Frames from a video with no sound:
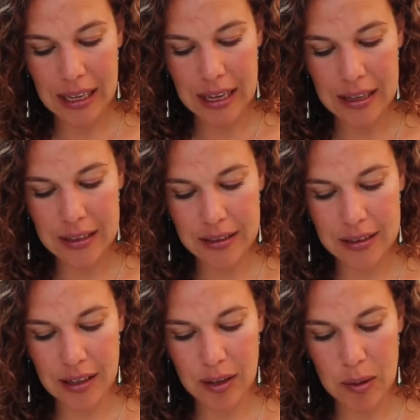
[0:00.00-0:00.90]
and
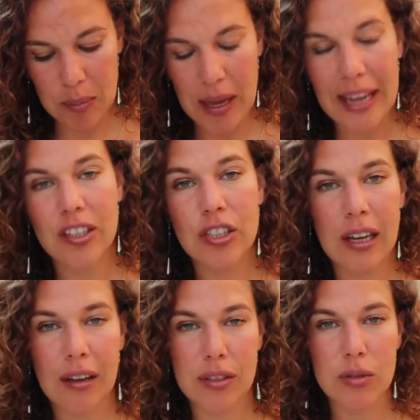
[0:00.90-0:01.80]
I actually
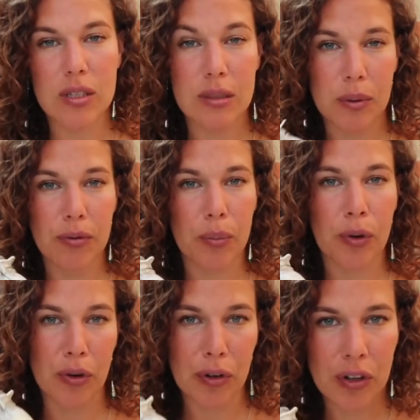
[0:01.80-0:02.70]
have this recipe from
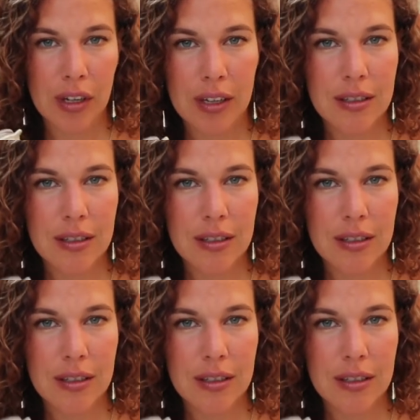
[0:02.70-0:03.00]
her,